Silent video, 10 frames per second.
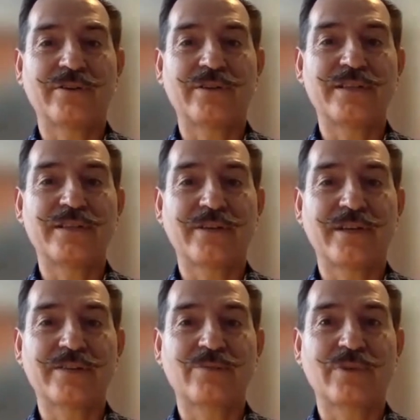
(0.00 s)
or these
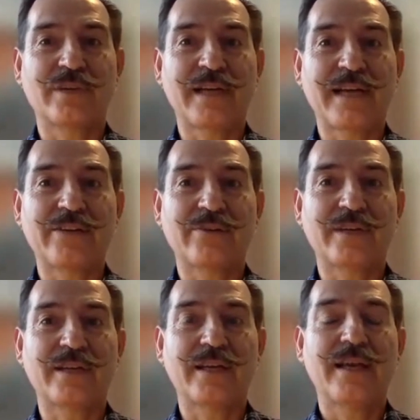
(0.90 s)
areas were
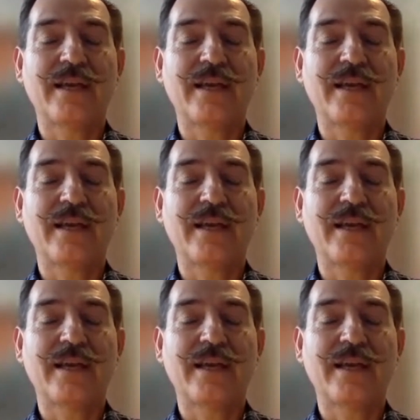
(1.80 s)
inaccurate.